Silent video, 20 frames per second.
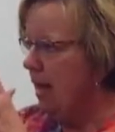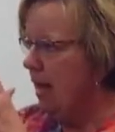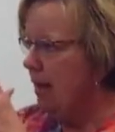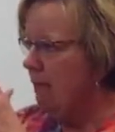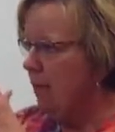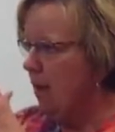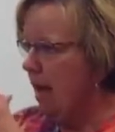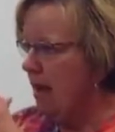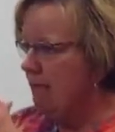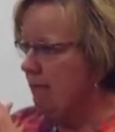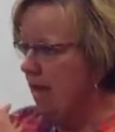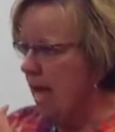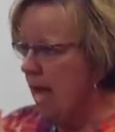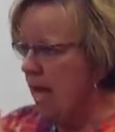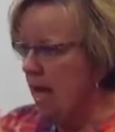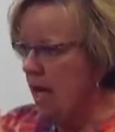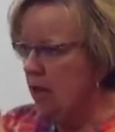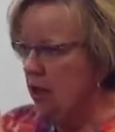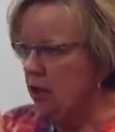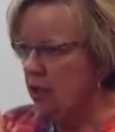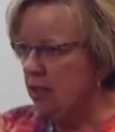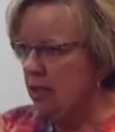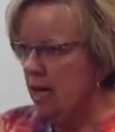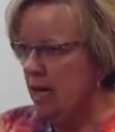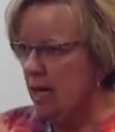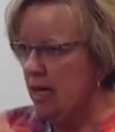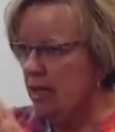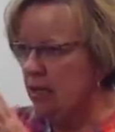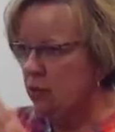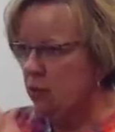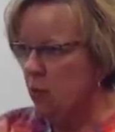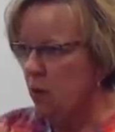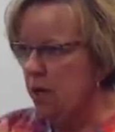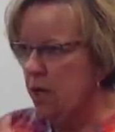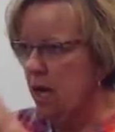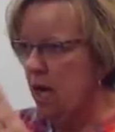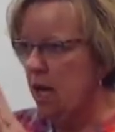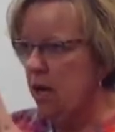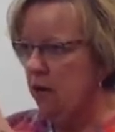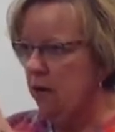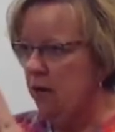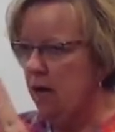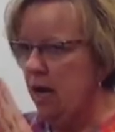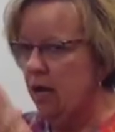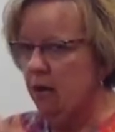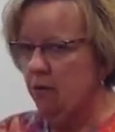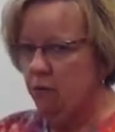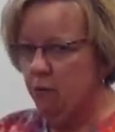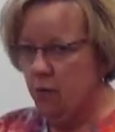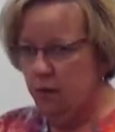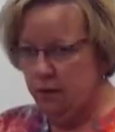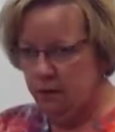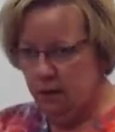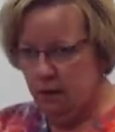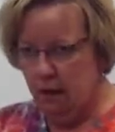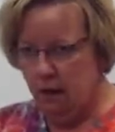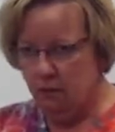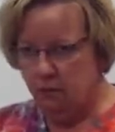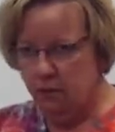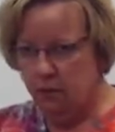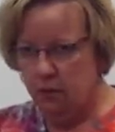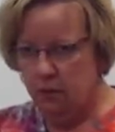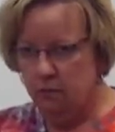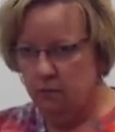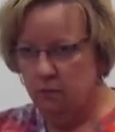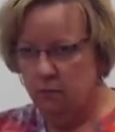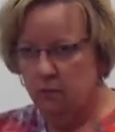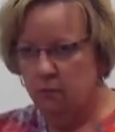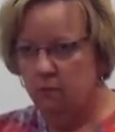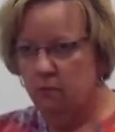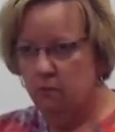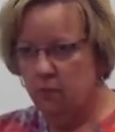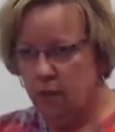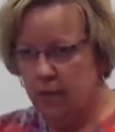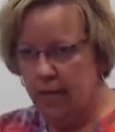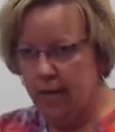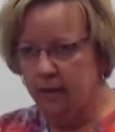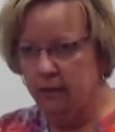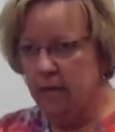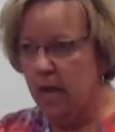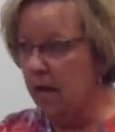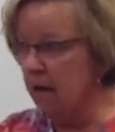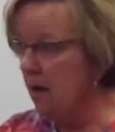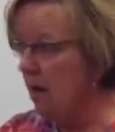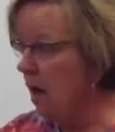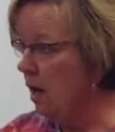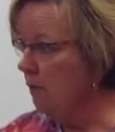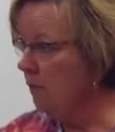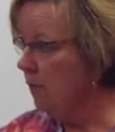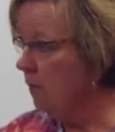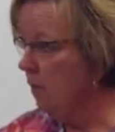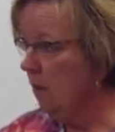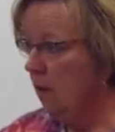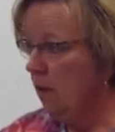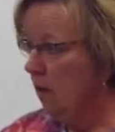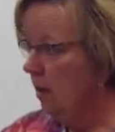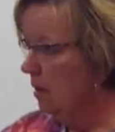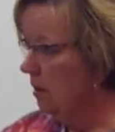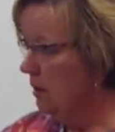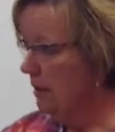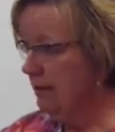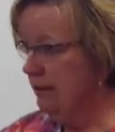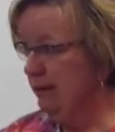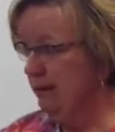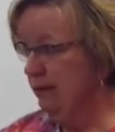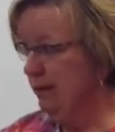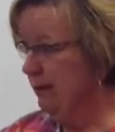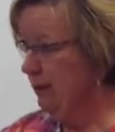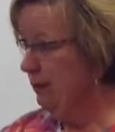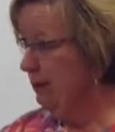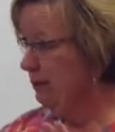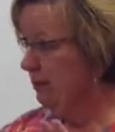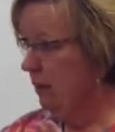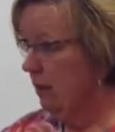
if we have that understanding, it's 100 out of 1,000. Okay, not enough to